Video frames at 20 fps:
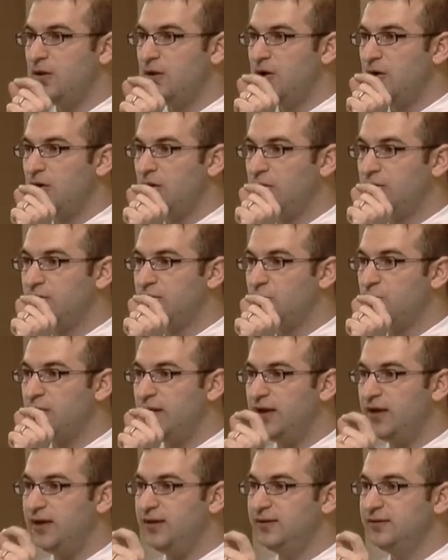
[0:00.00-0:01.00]
of the
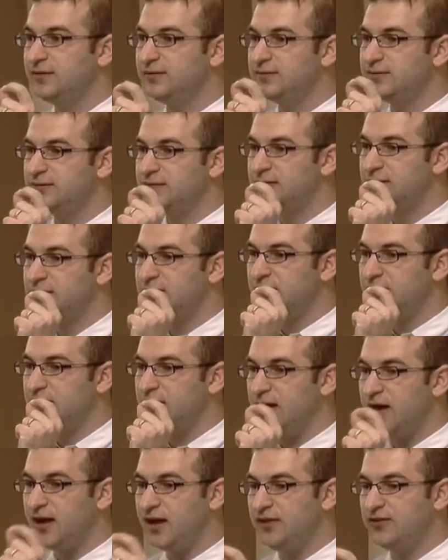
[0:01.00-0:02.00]
way
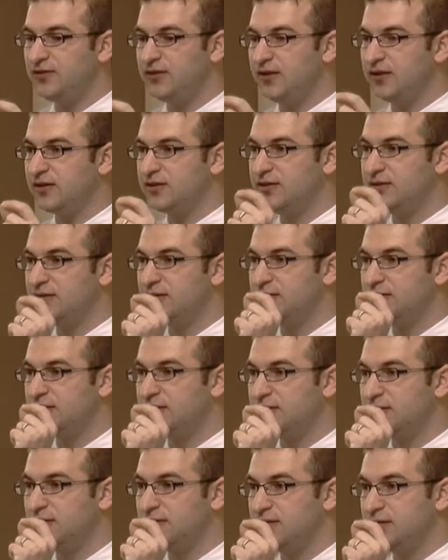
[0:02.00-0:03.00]
Isaac
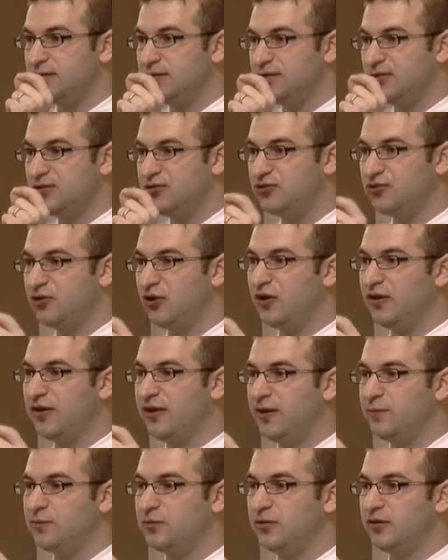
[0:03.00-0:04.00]
saw
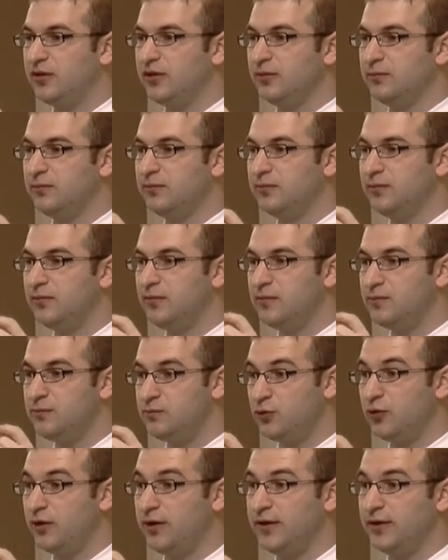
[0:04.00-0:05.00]
Abraham
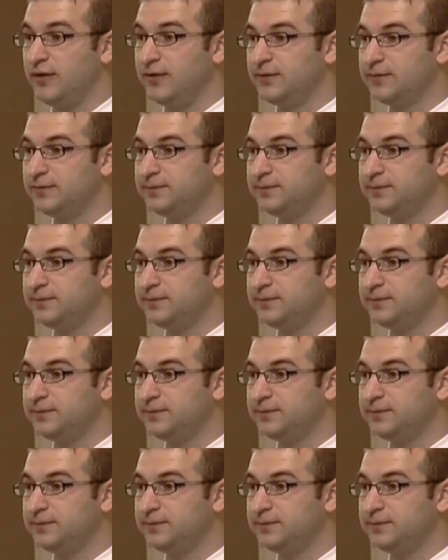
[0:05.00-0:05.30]
praying